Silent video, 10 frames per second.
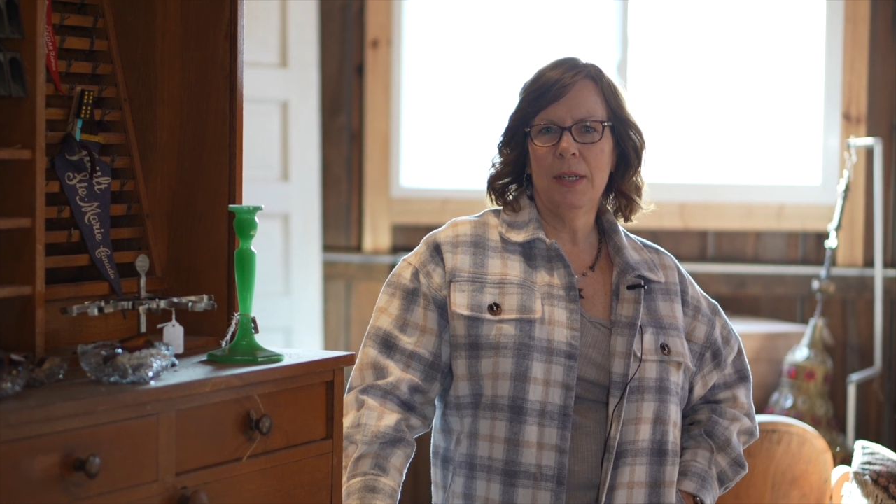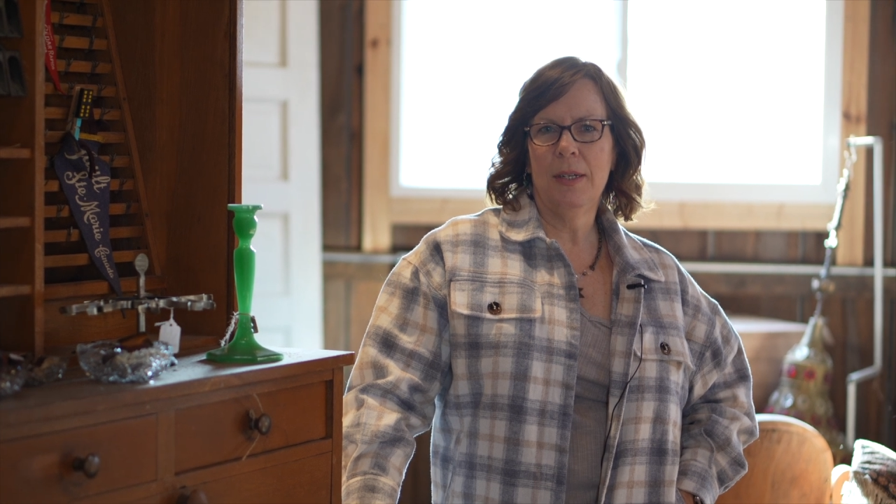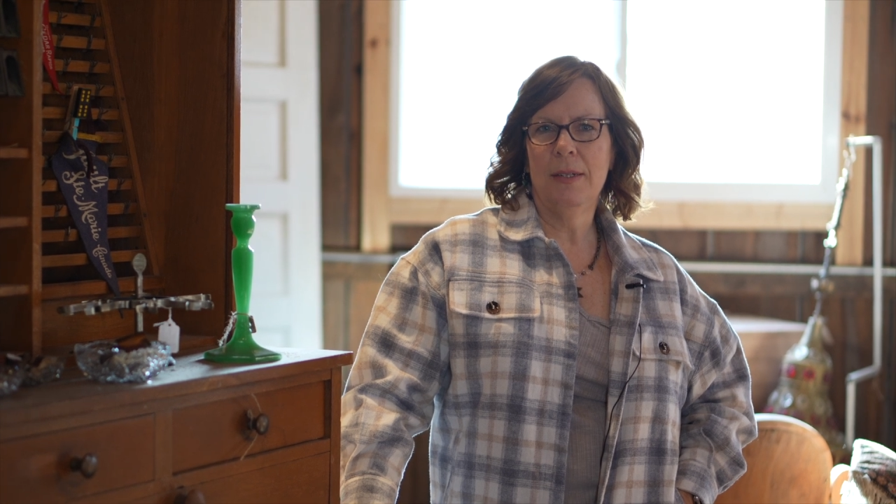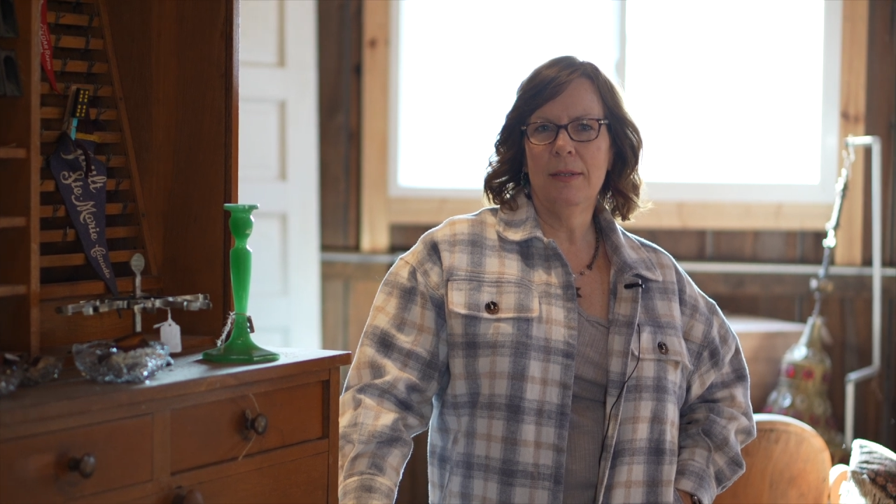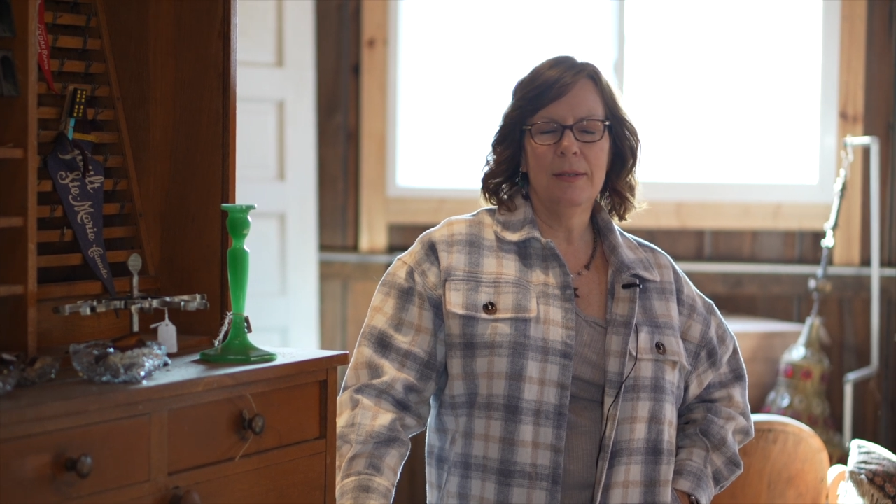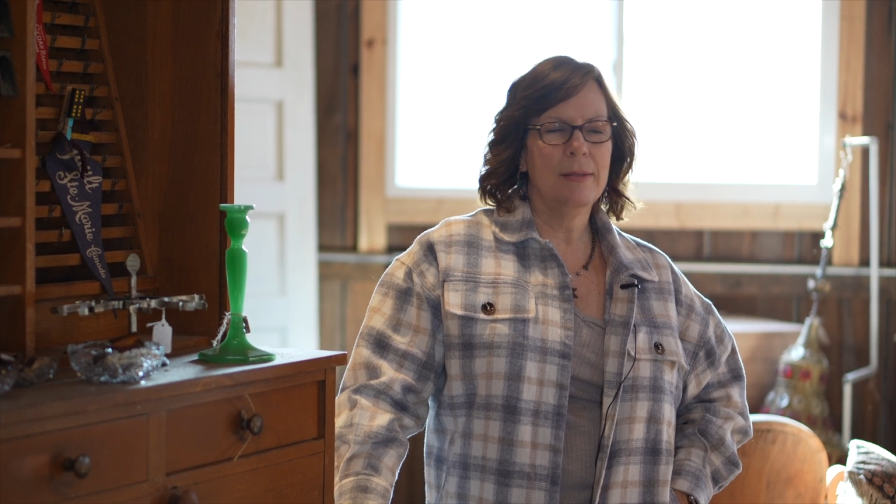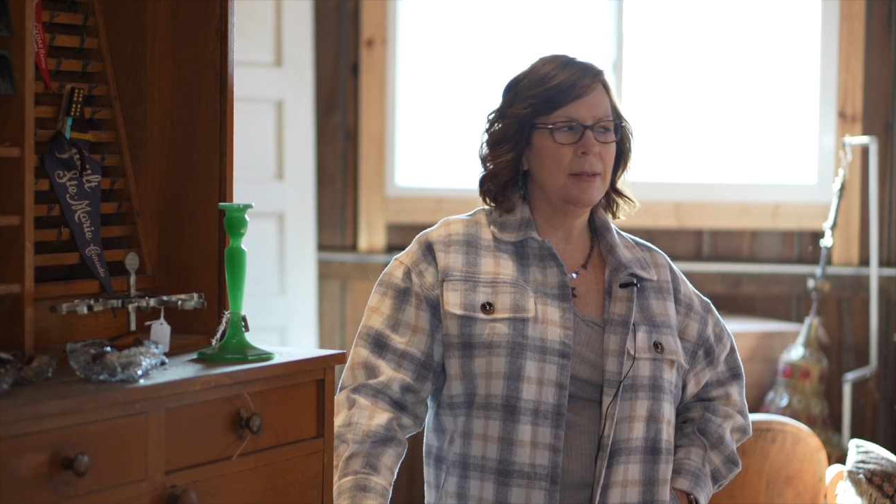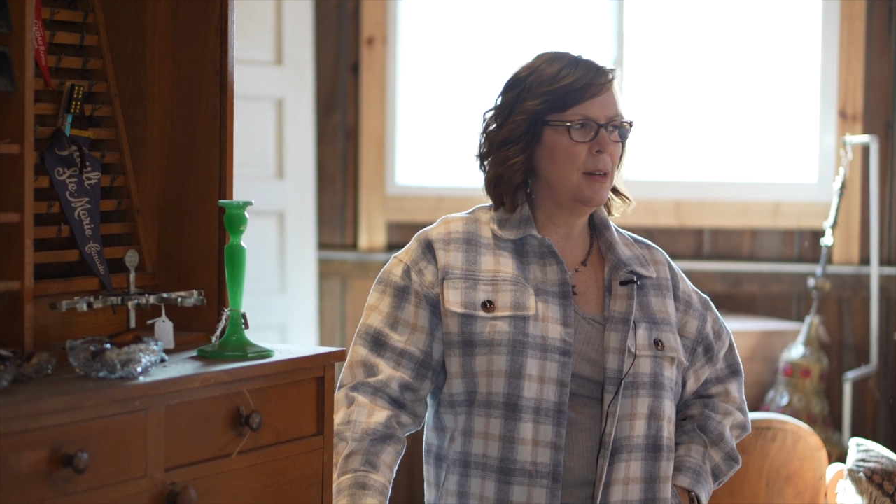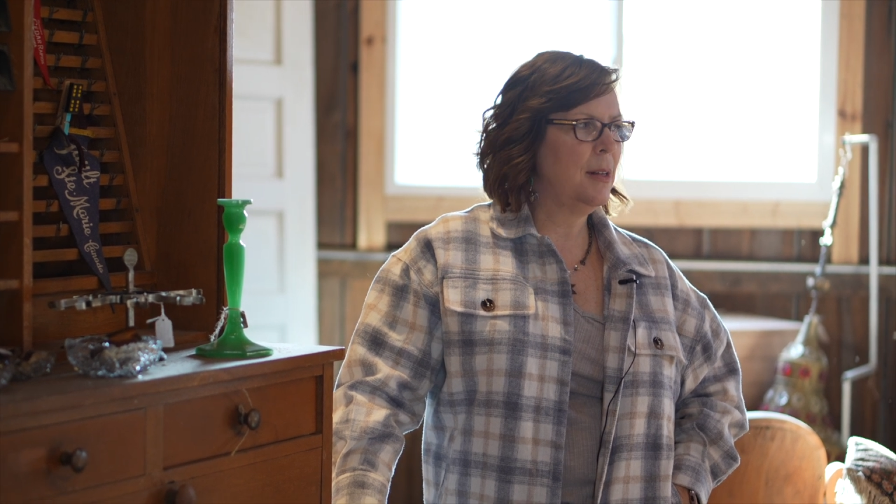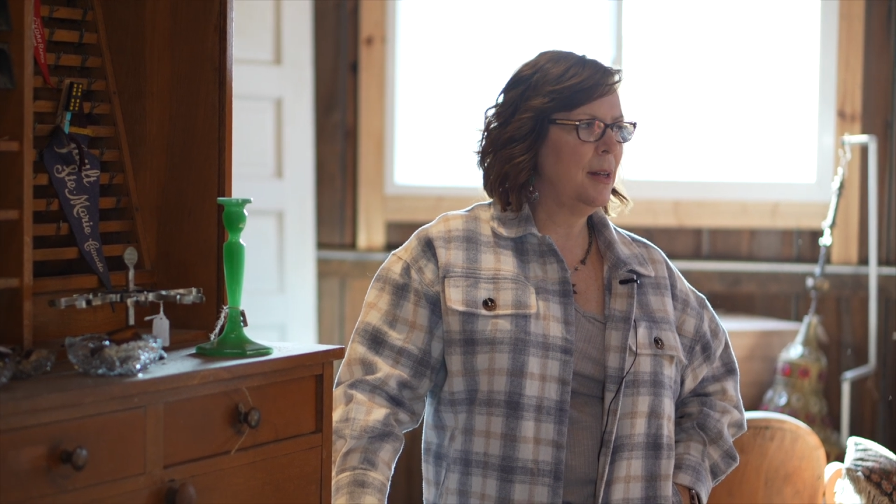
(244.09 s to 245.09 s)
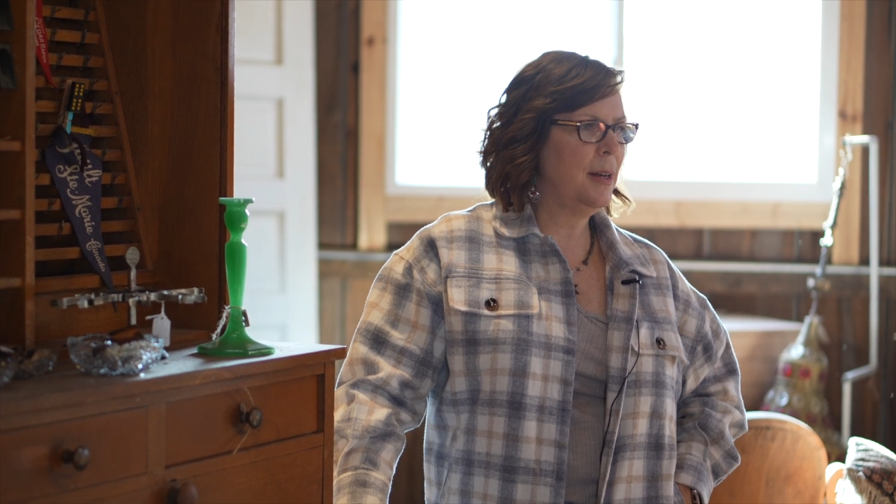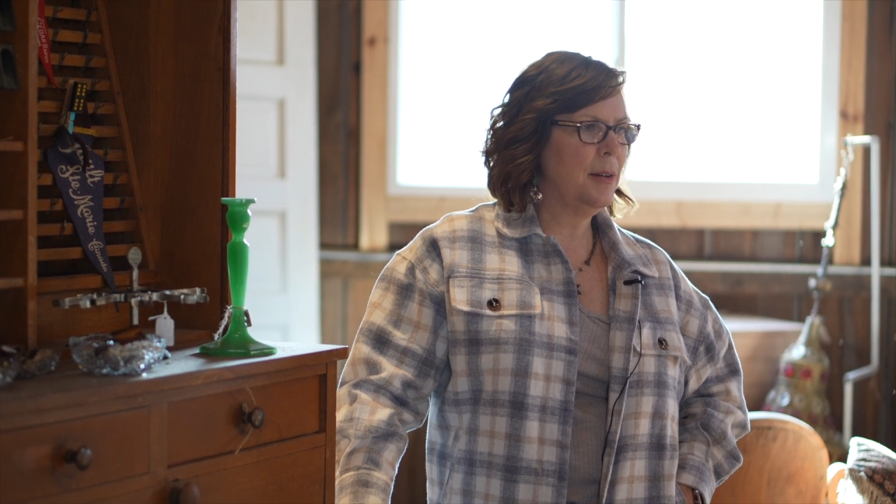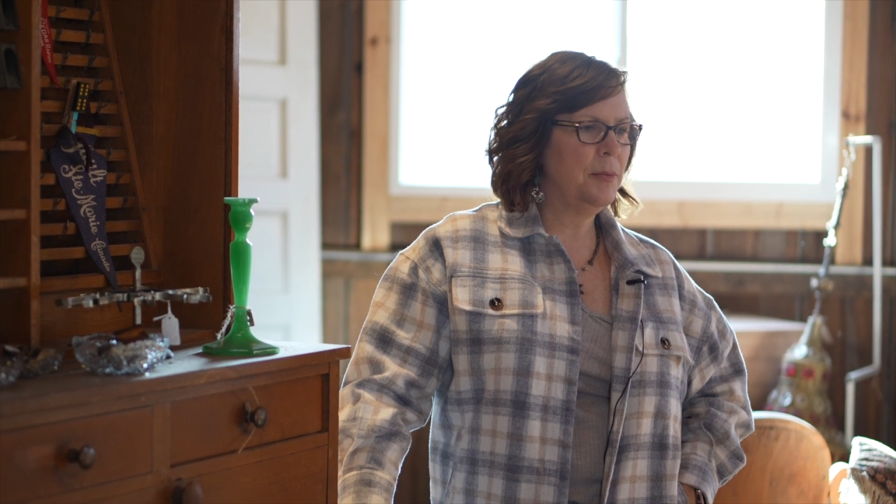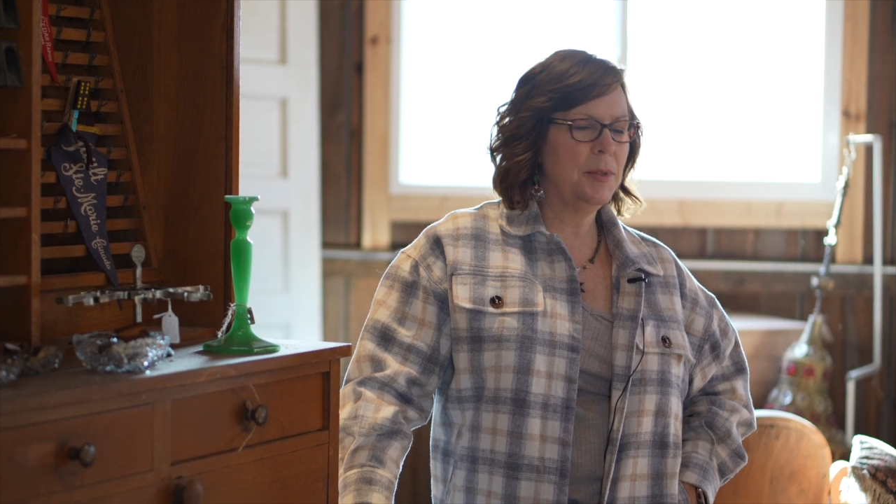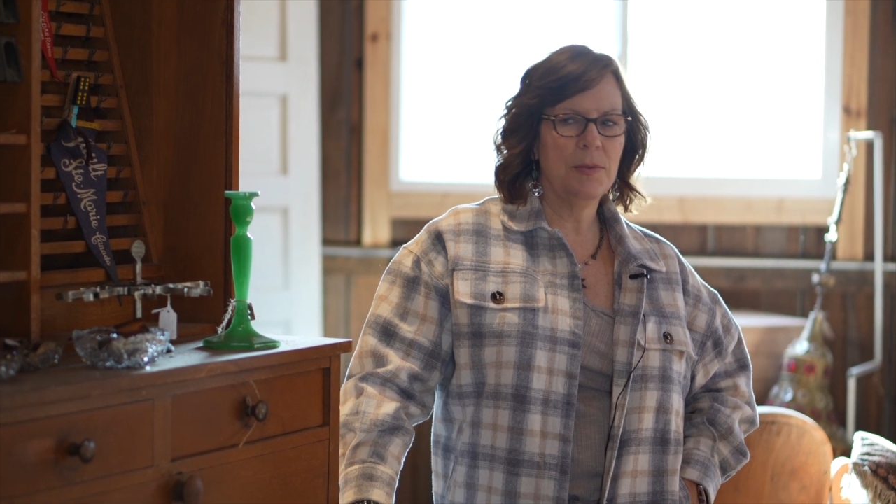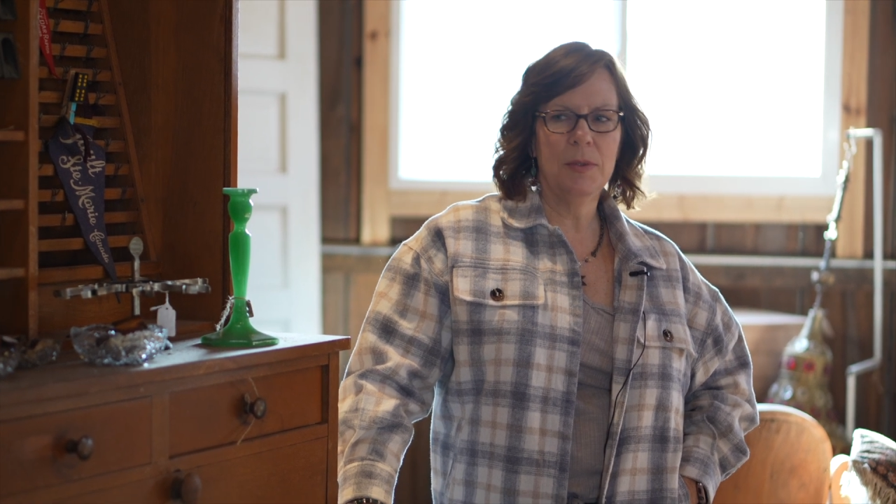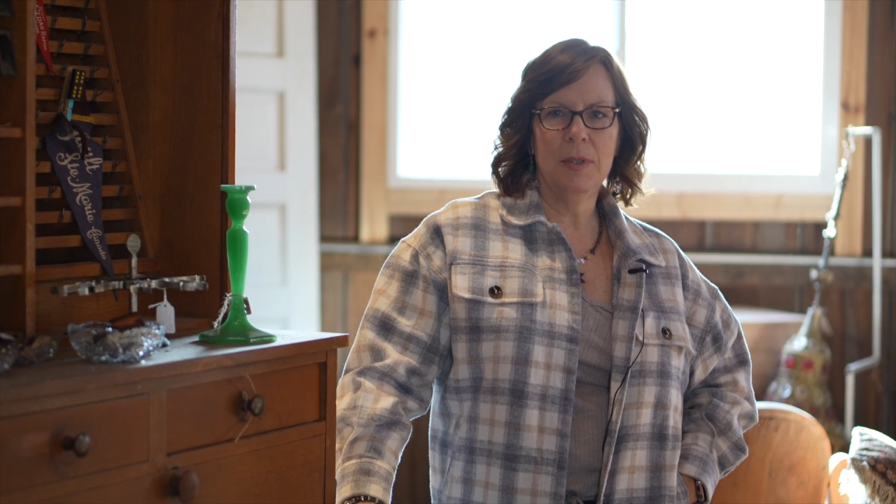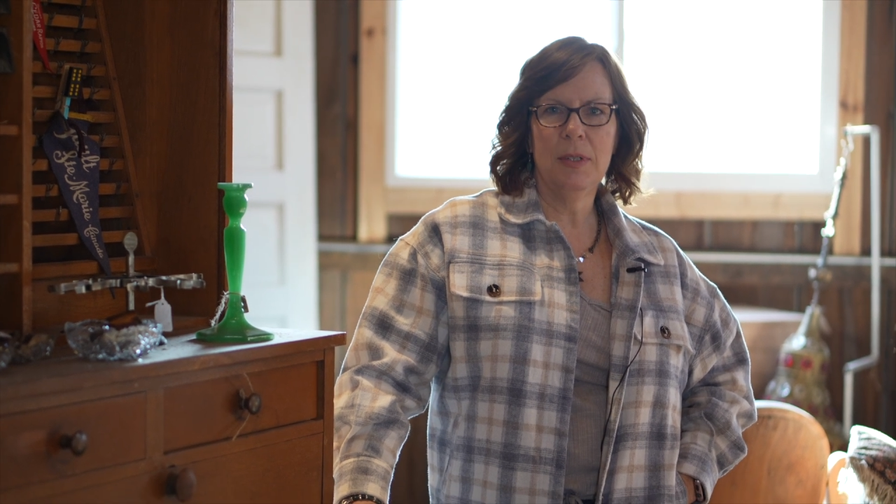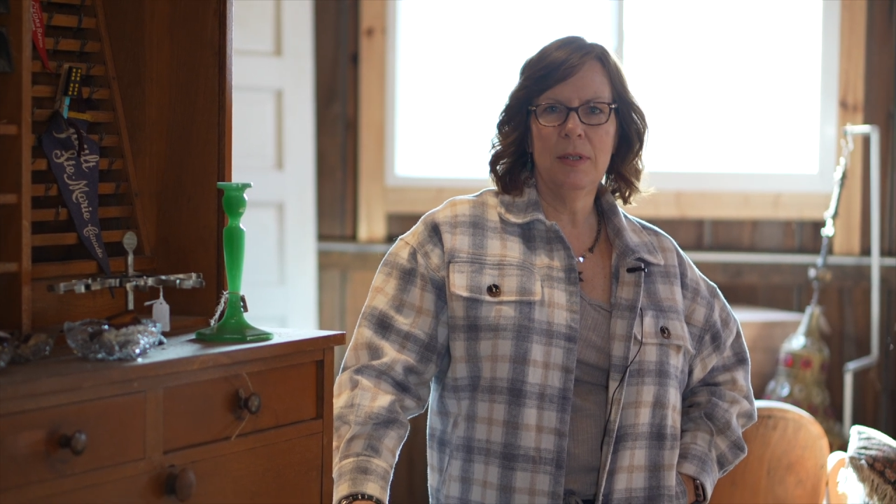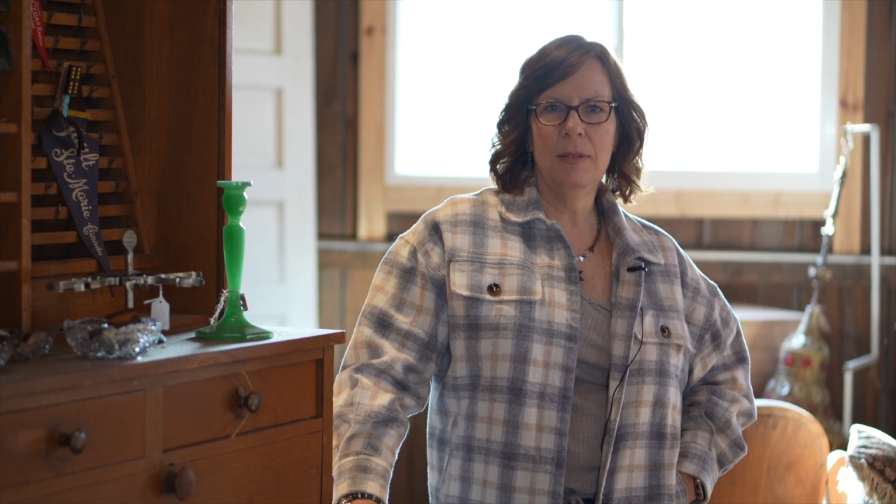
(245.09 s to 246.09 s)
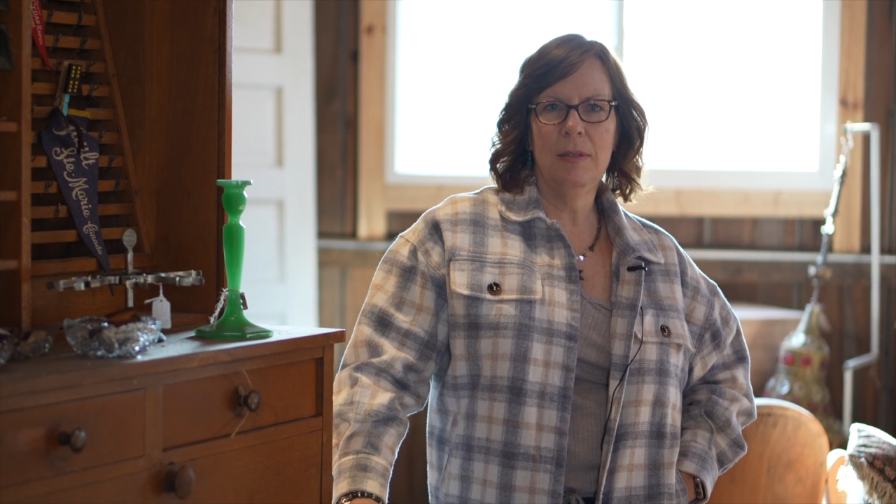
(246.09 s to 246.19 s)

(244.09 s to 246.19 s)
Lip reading: and I'll have different